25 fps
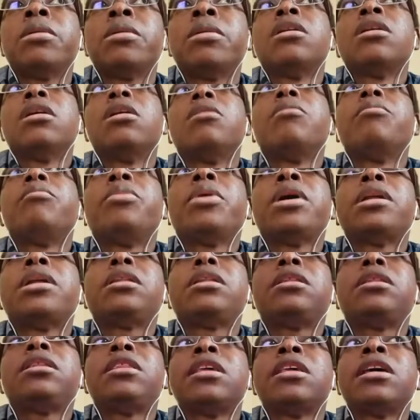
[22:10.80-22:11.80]

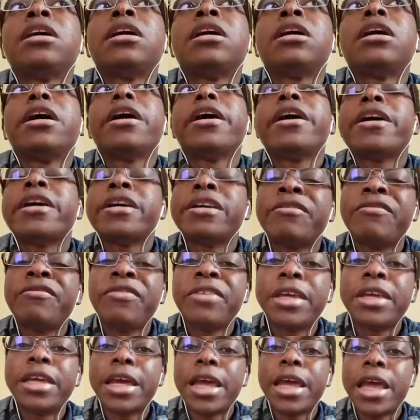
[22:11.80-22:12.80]
problems, but
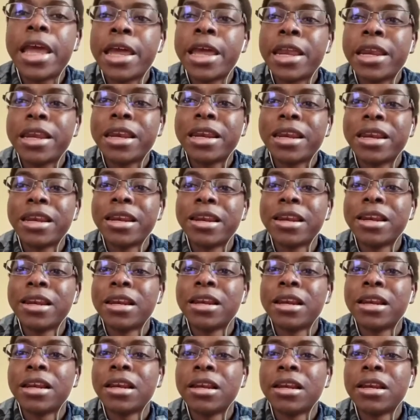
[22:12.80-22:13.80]
the
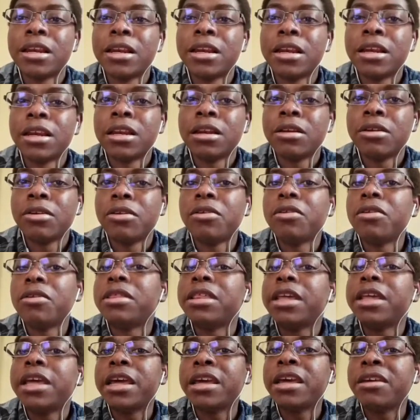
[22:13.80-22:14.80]
AVN,
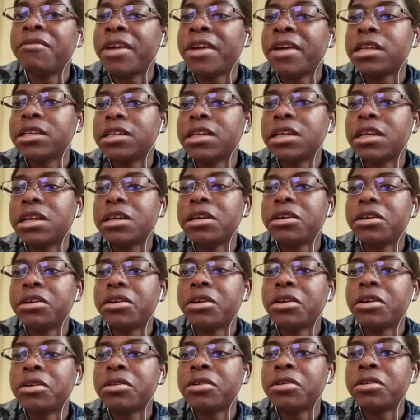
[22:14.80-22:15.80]
or the
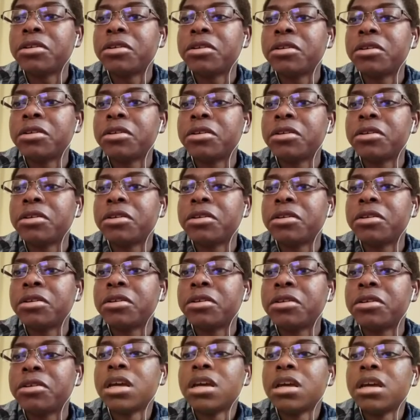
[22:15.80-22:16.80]
avascular
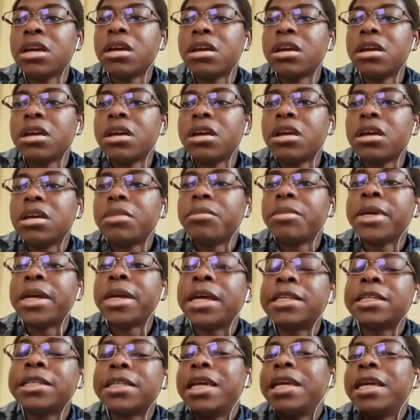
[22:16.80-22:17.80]
necrosis,
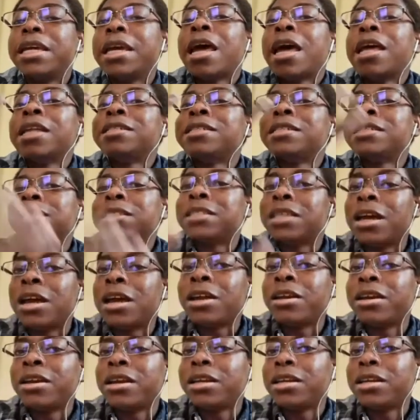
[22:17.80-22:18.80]
because
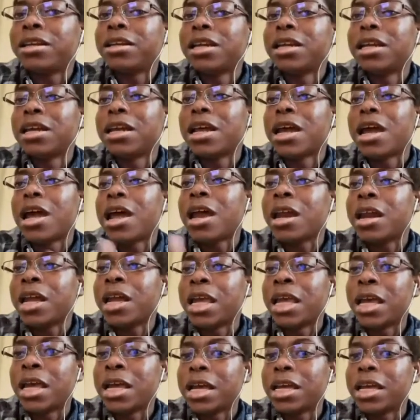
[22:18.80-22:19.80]
it has
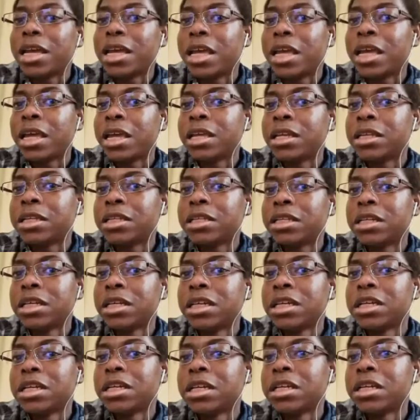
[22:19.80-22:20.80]
started at a
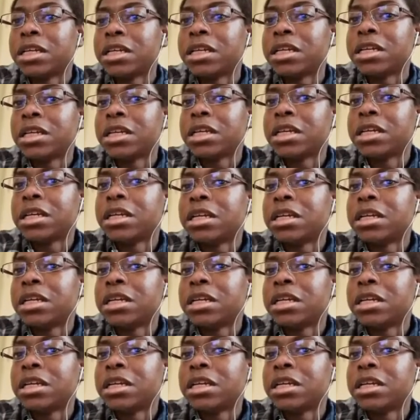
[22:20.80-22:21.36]
younger age,